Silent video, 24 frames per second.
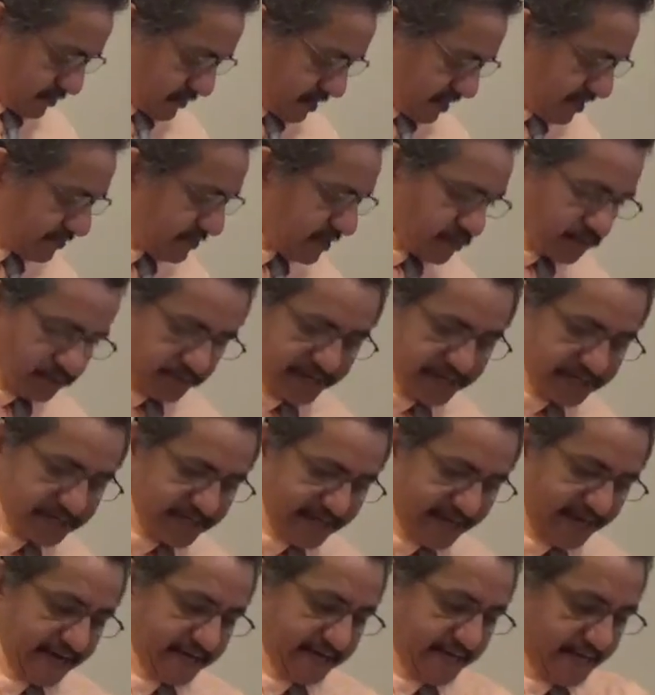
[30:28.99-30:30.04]
let me read
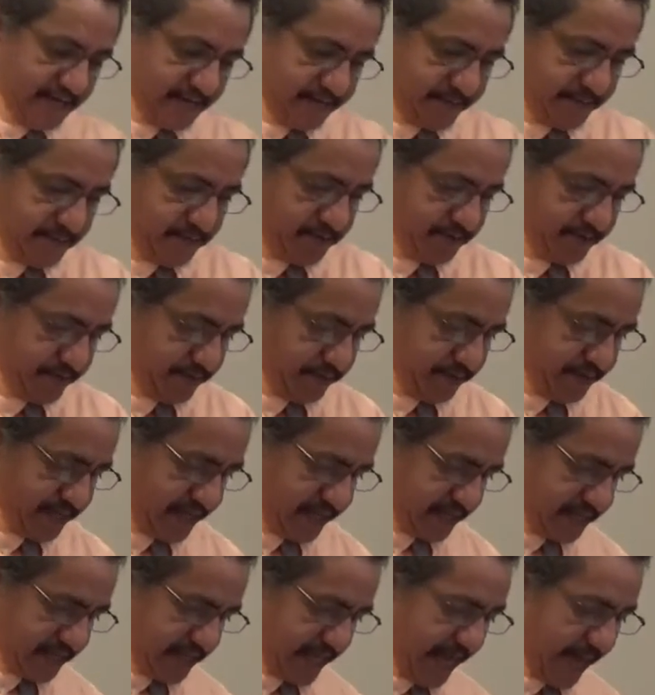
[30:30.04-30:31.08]
that. Yeah, let me, let me, read
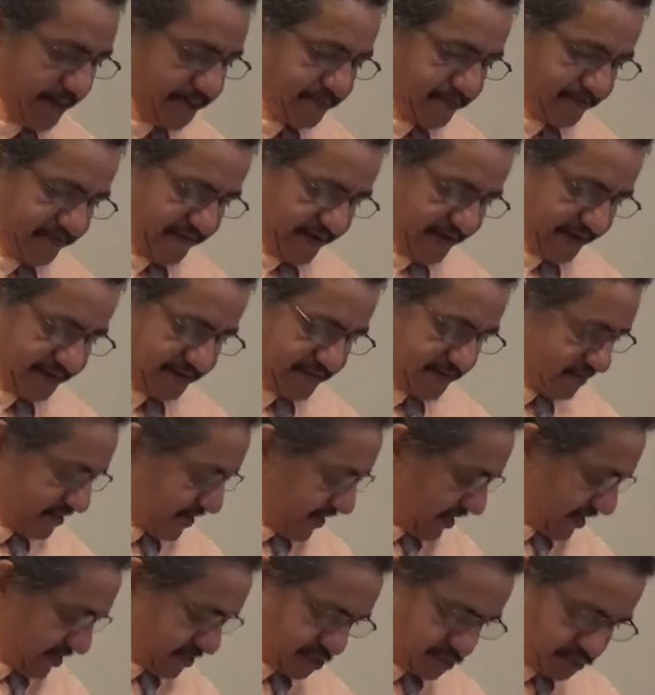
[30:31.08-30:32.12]
that in the Amplified.
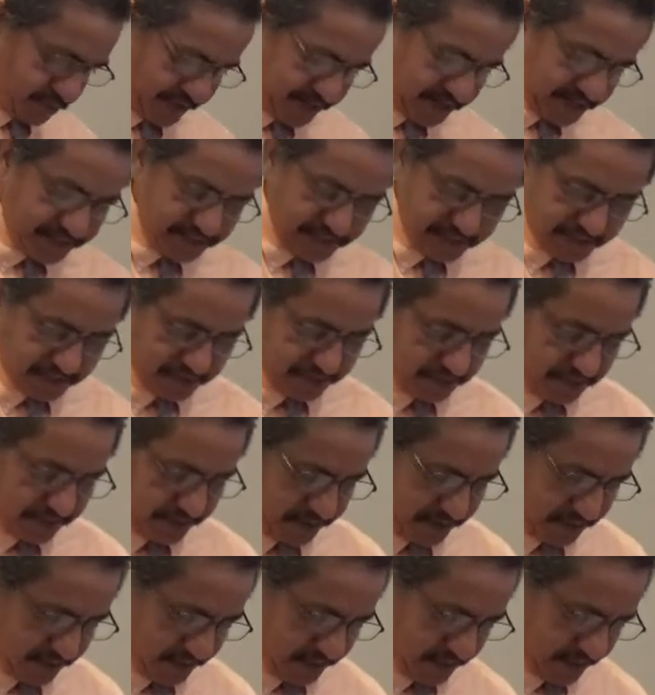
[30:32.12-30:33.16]
I just read it in the
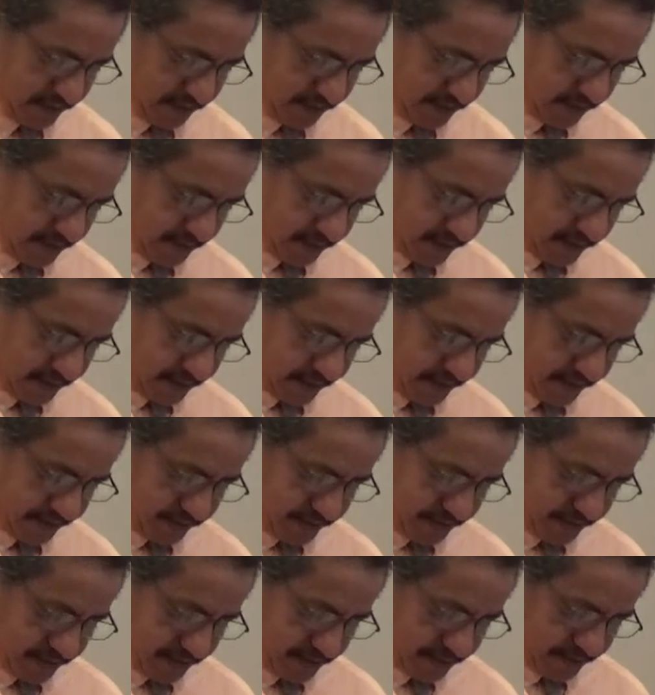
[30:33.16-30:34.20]
new,
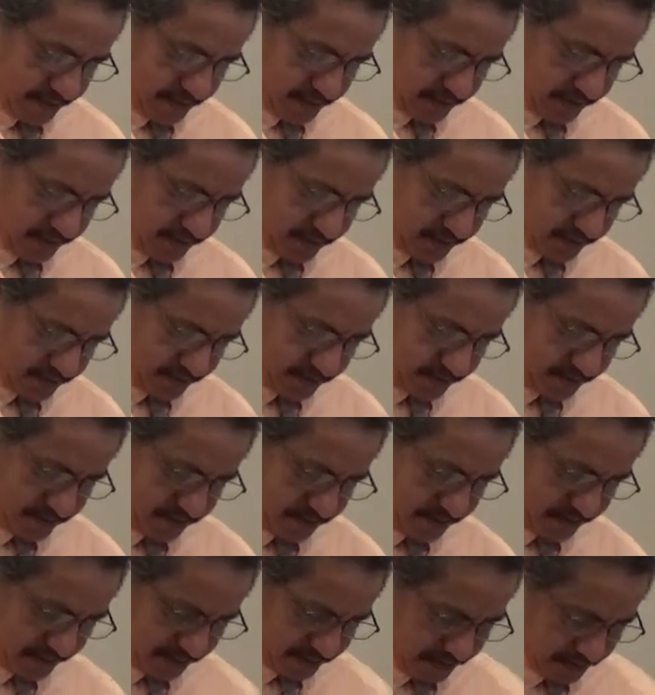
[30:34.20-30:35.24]
in the, uh,
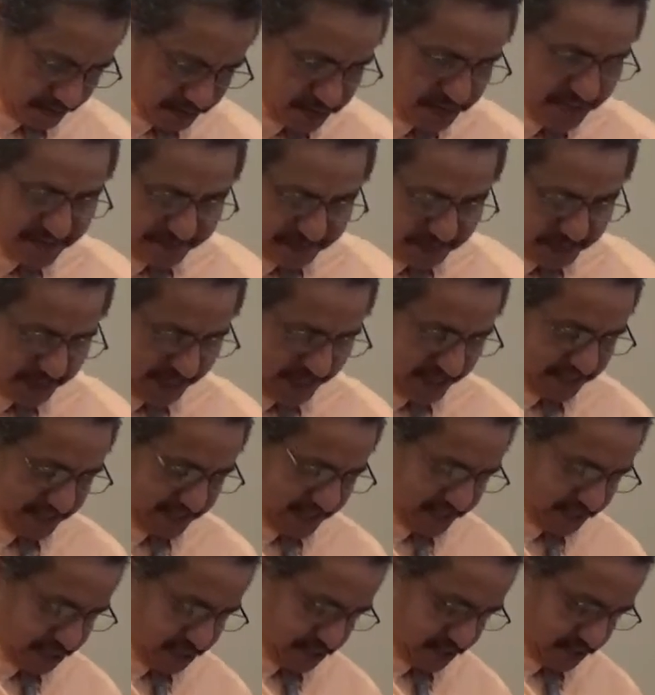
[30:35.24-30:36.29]
in the New Living
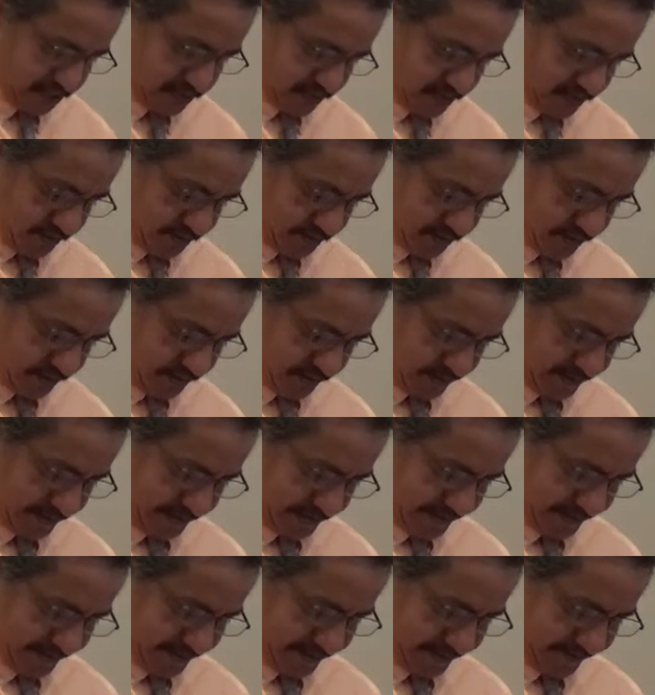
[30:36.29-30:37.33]
Translation.
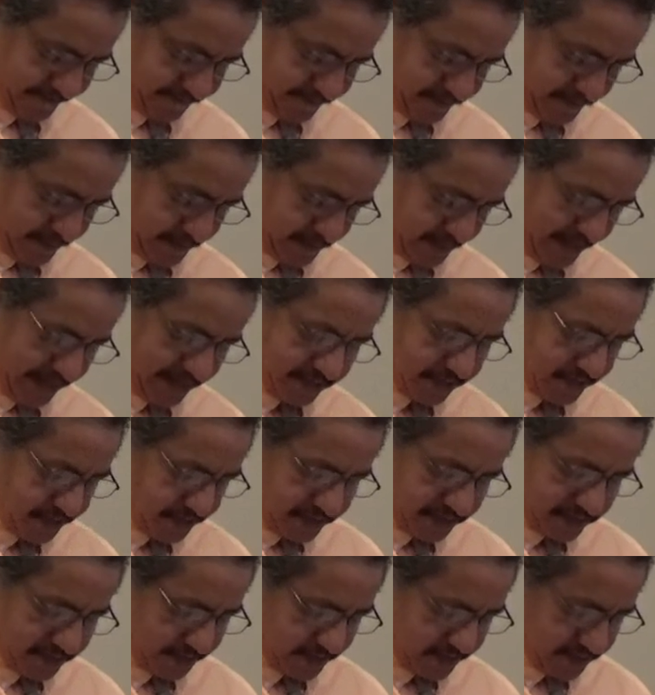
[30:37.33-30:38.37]
And
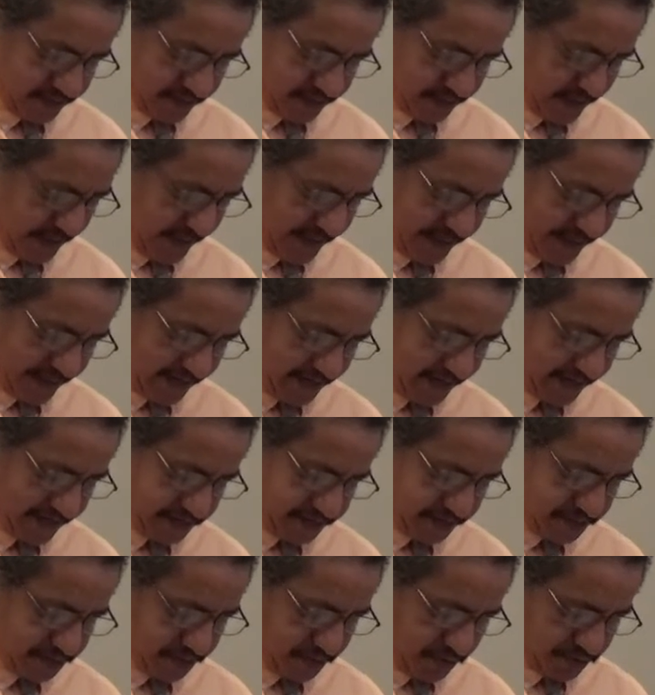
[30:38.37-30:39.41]
the, the, I, I,
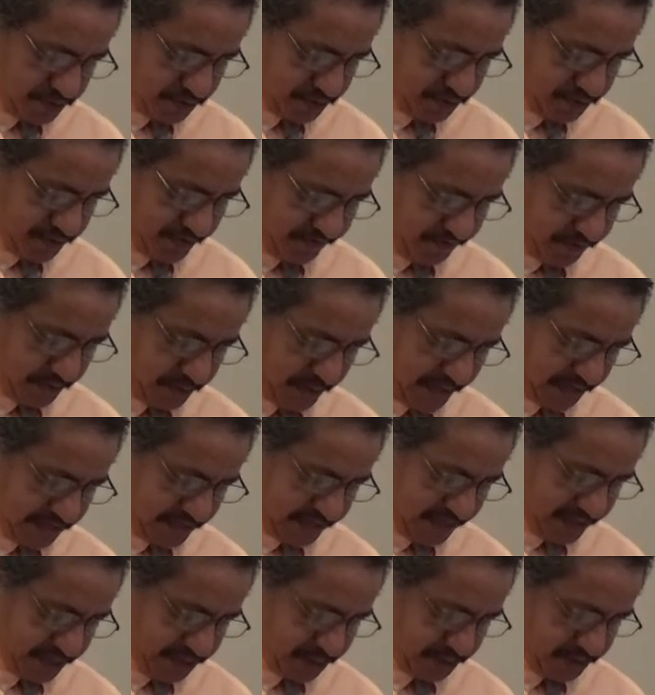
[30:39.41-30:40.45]
like to go through different
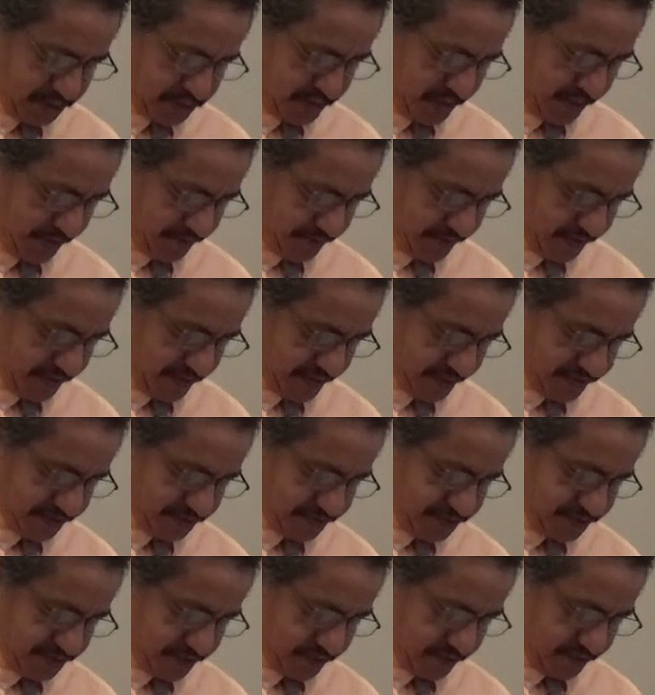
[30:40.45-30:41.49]
translations, not
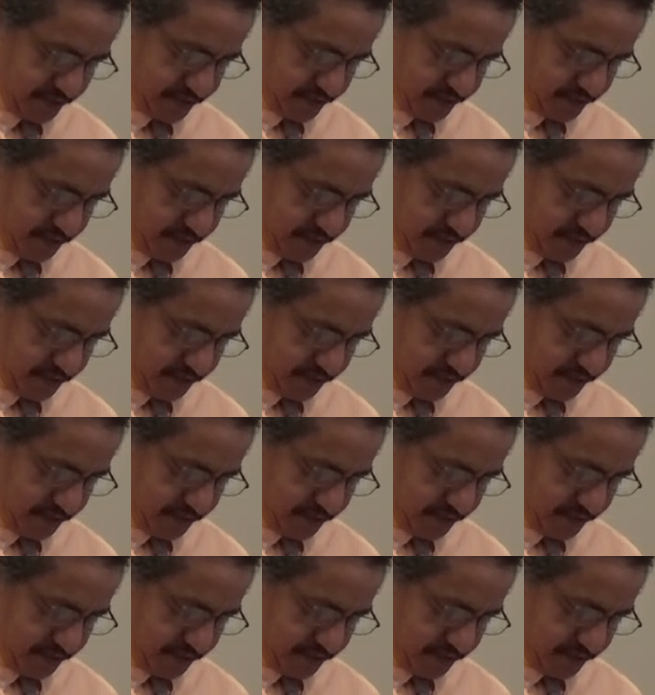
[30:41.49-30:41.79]
because